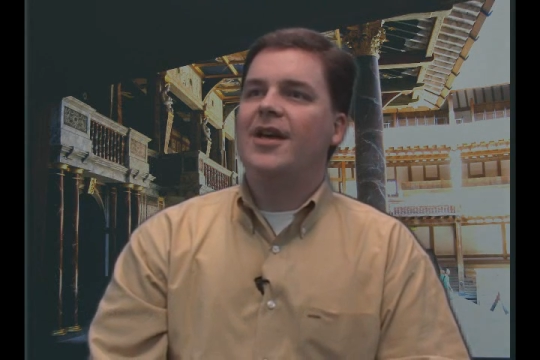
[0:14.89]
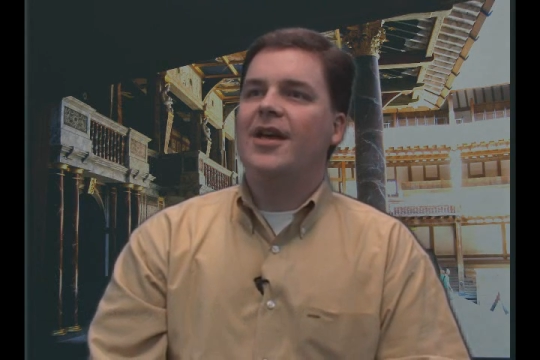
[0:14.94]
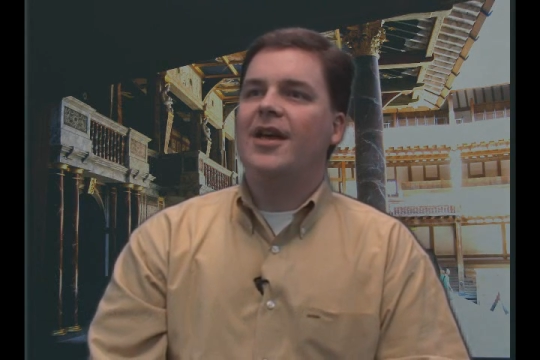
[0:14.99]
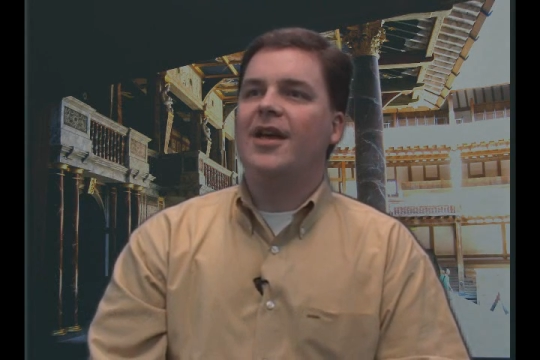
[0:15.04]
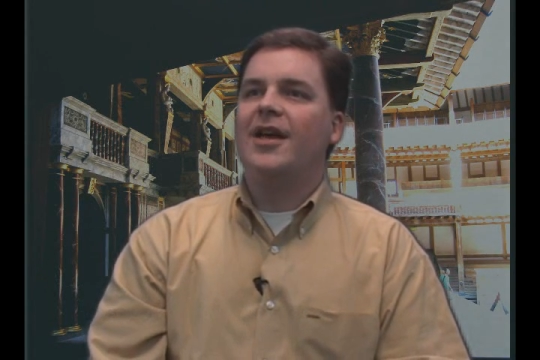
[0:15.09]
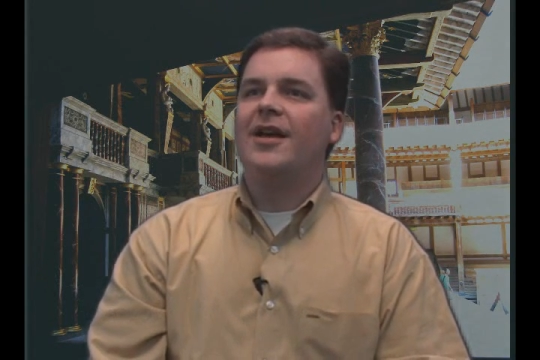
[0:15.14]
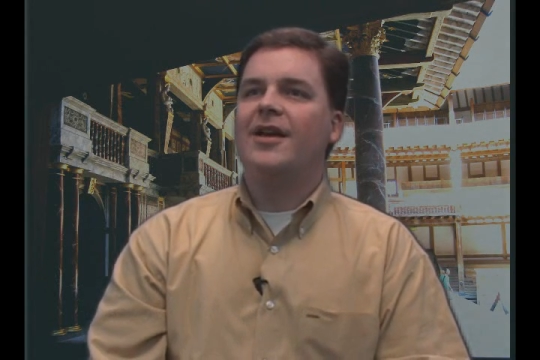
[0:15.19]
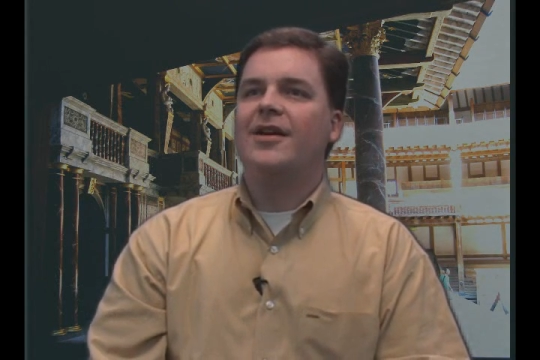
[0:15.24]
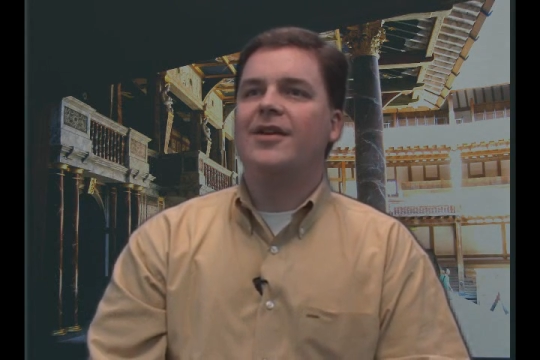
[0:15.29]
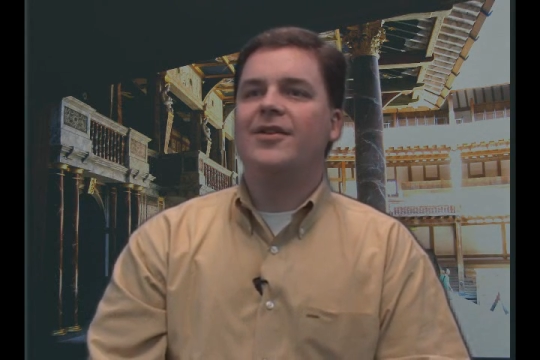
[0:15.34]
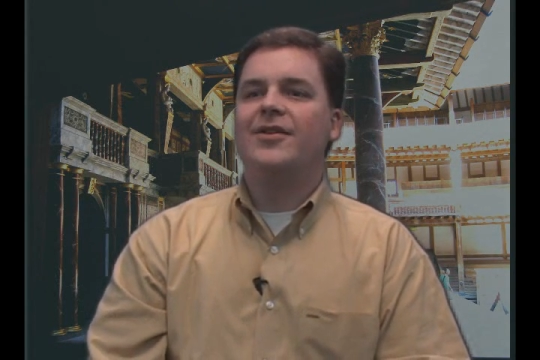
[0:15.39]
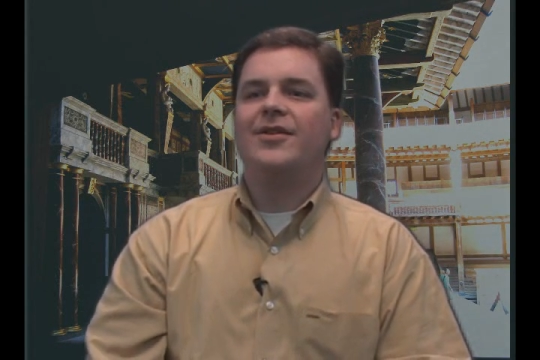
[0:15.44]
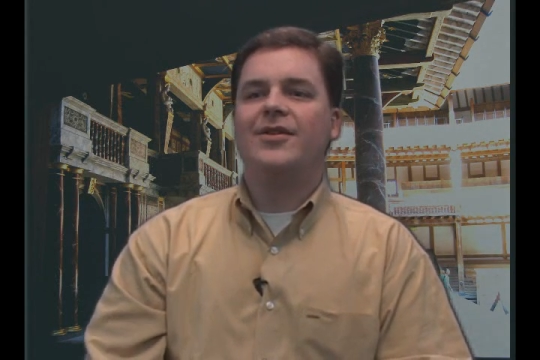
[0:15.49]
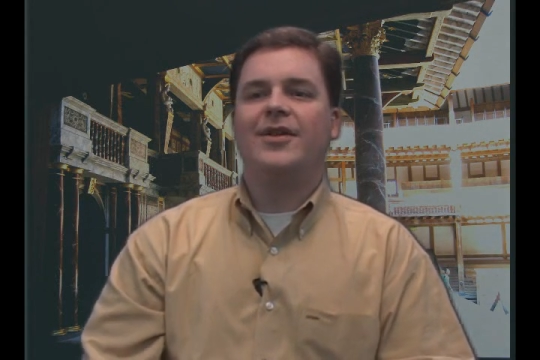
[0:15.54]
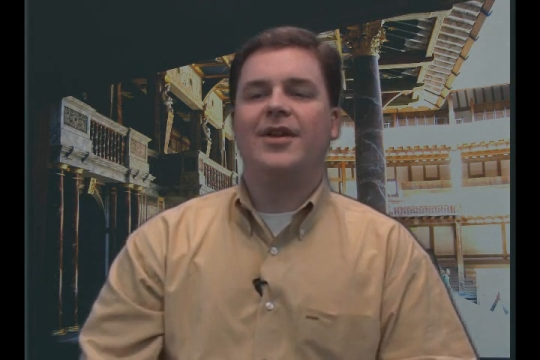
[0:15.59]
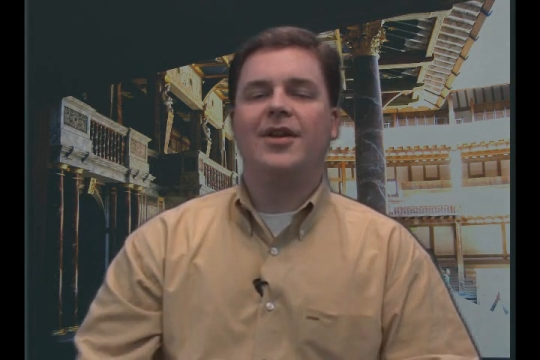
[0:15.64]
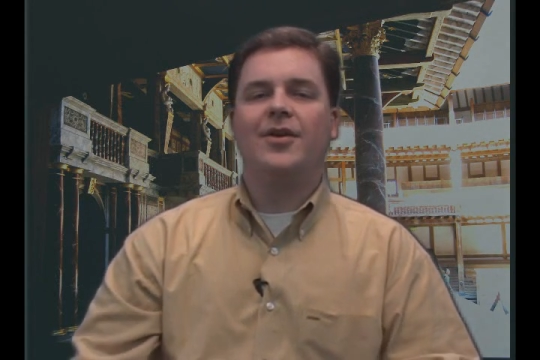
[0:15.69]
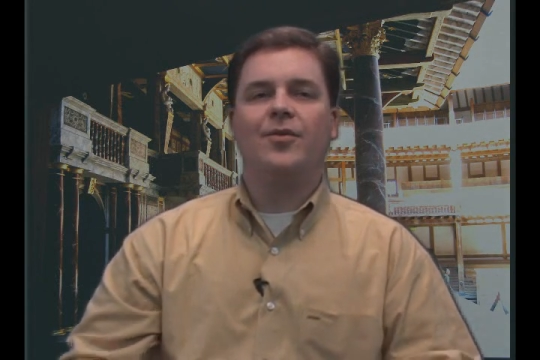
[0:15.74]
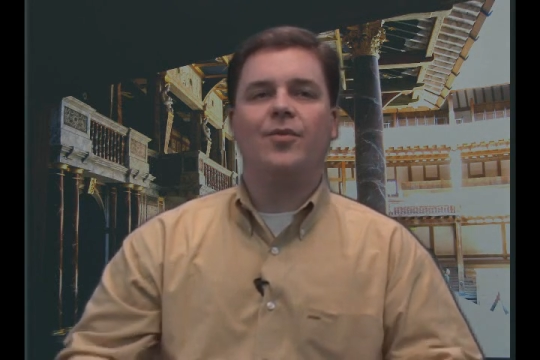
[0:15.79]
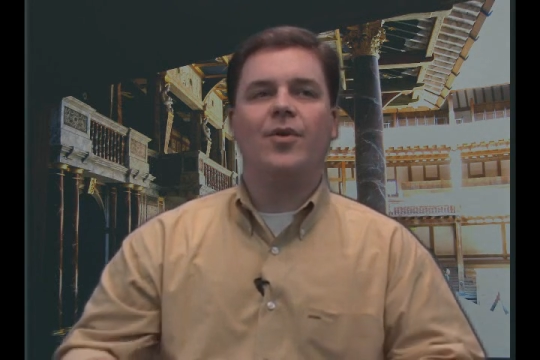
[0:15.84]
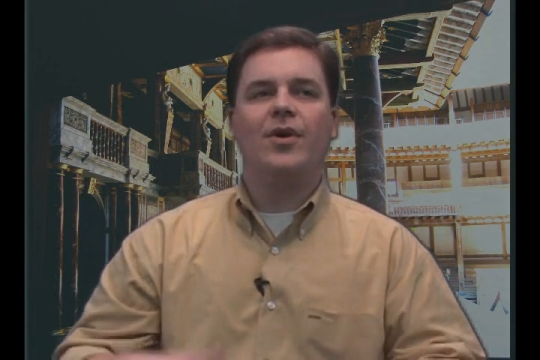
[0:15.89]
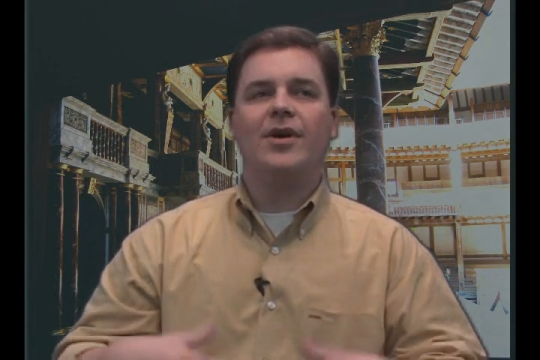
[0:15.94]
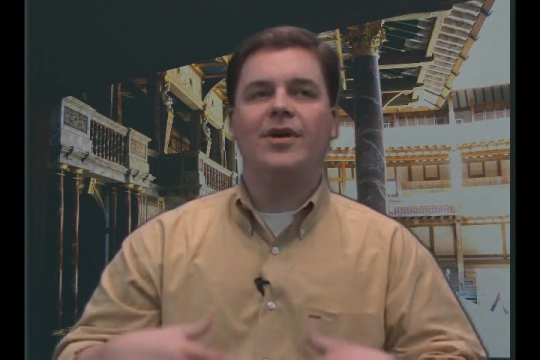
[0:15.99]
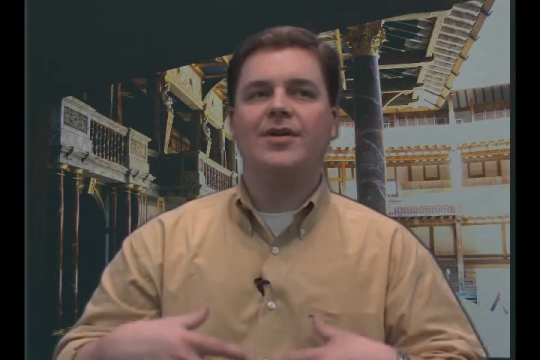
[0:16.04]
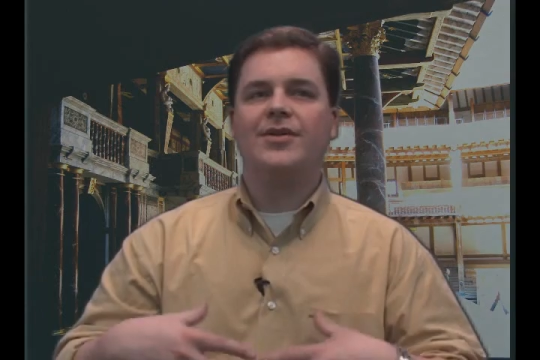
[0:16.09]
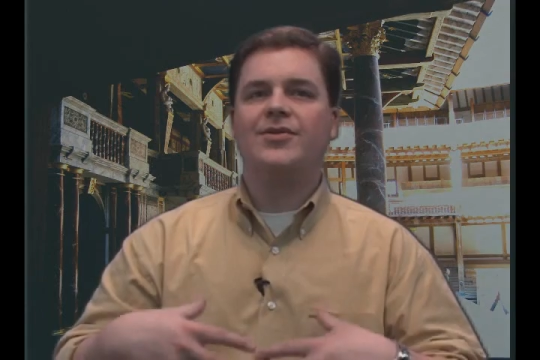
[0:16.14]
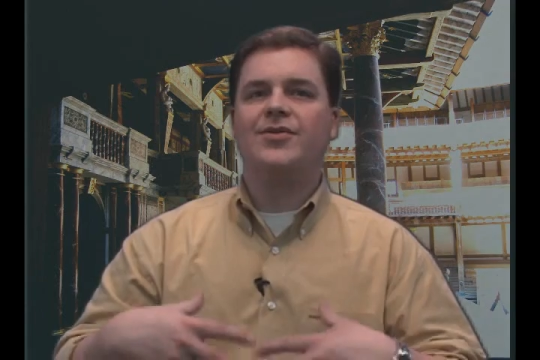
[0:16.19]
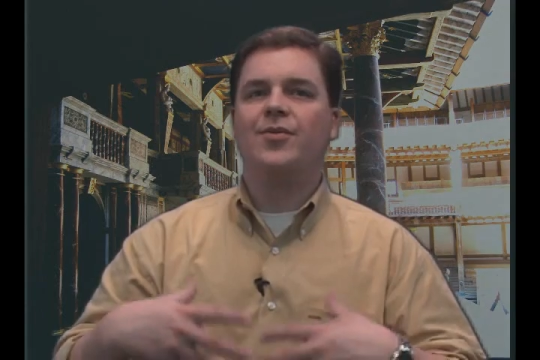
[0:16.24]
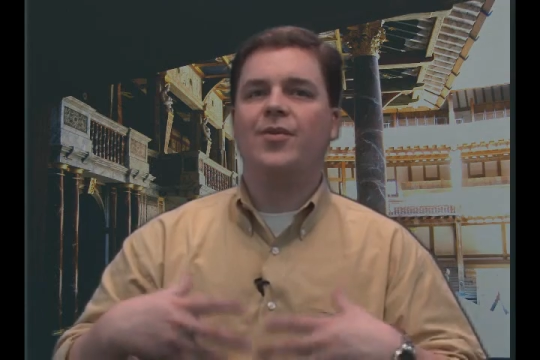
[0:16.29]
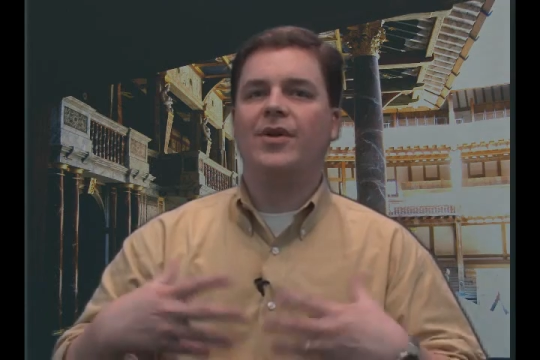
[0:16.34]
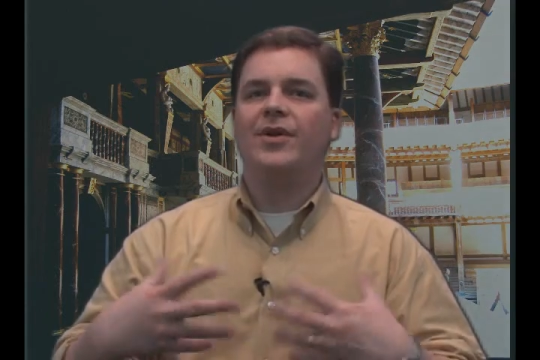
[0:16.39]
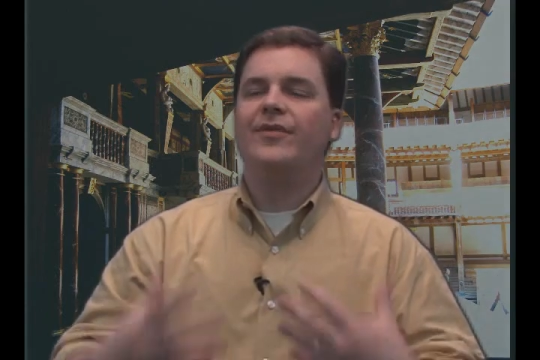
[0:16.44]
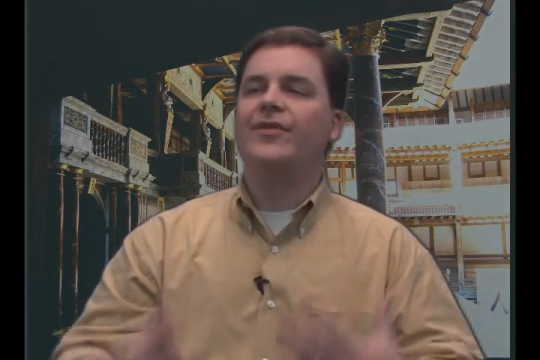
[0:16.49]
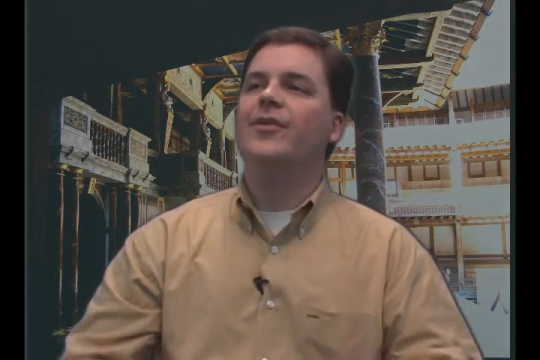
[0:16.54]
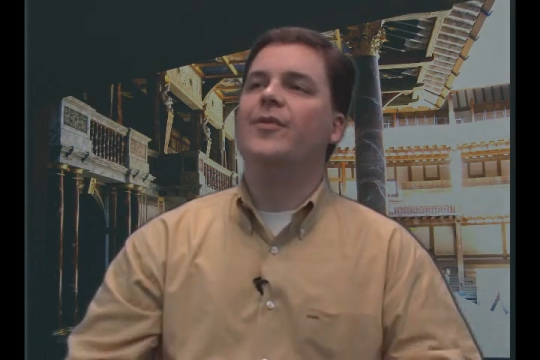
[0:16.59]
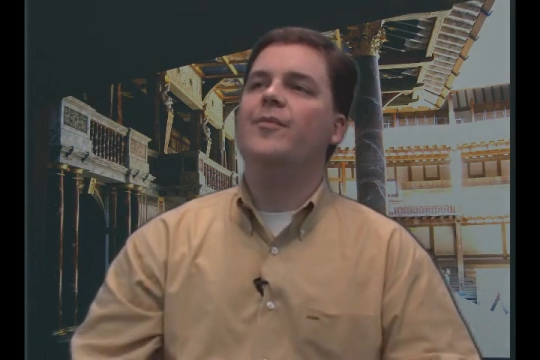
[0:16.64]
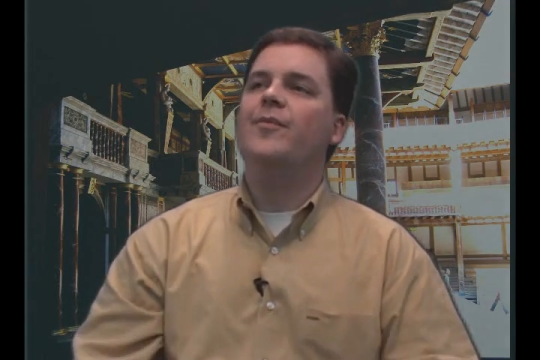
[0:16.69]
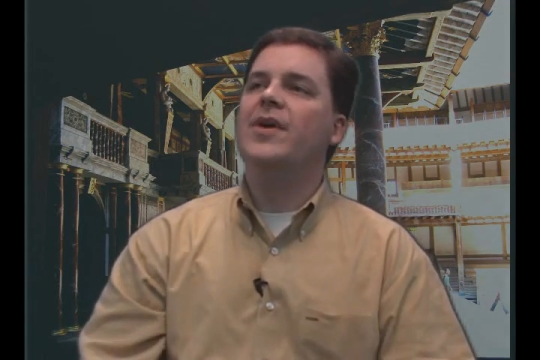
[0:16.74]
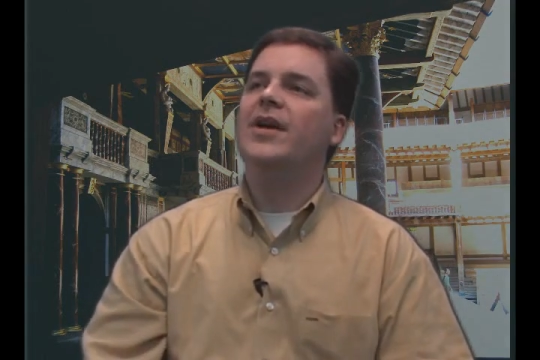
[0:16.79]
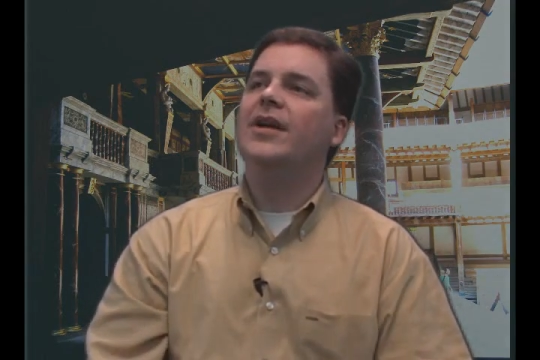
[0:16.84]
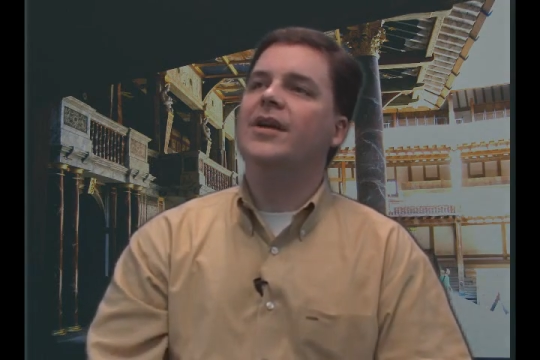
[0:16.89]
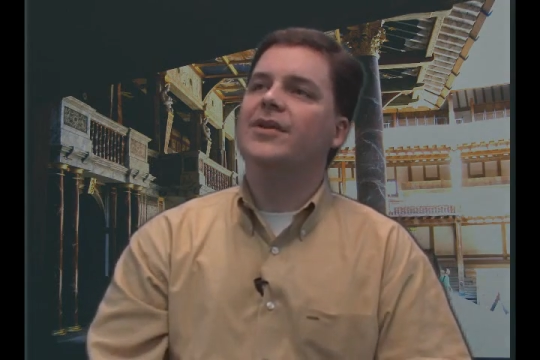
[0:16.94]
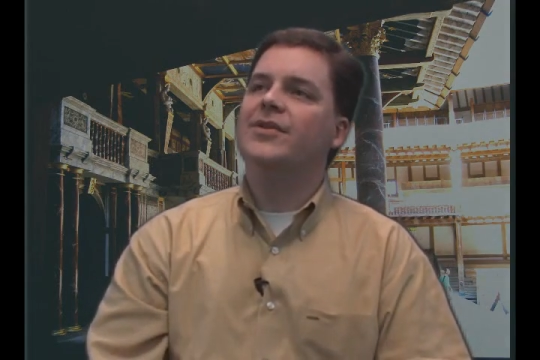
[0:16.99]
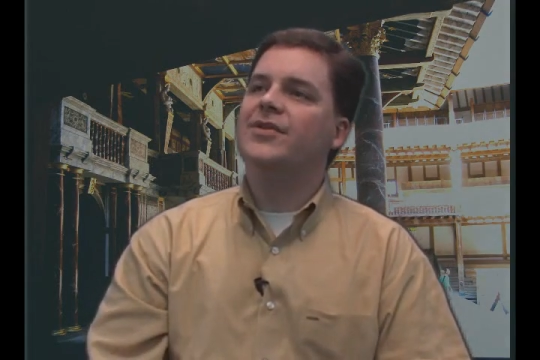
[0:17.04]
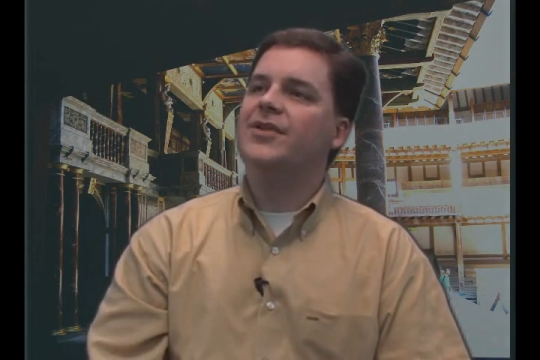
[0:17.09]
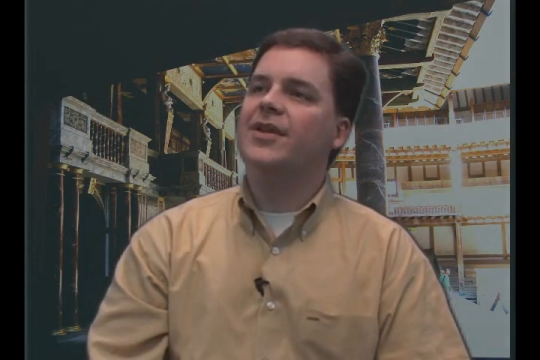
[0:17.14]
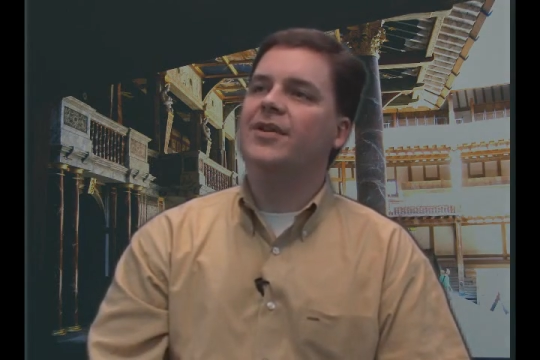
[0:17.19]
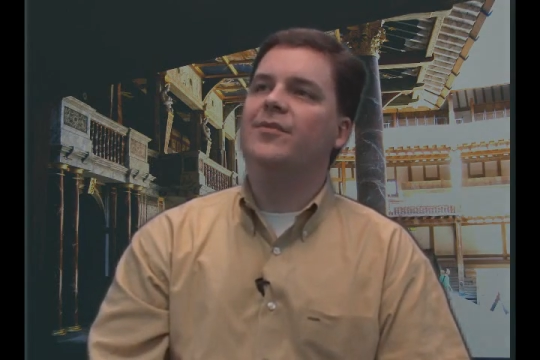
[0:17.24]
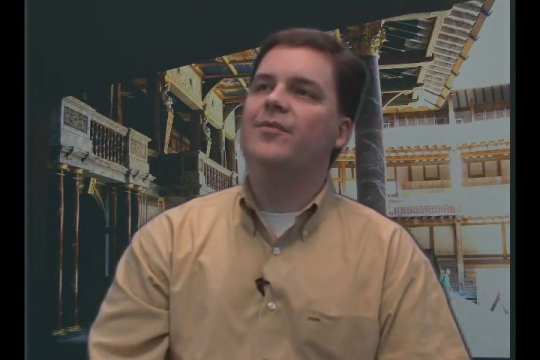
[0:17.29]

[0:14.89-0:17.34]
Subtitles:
and it was one of the biggest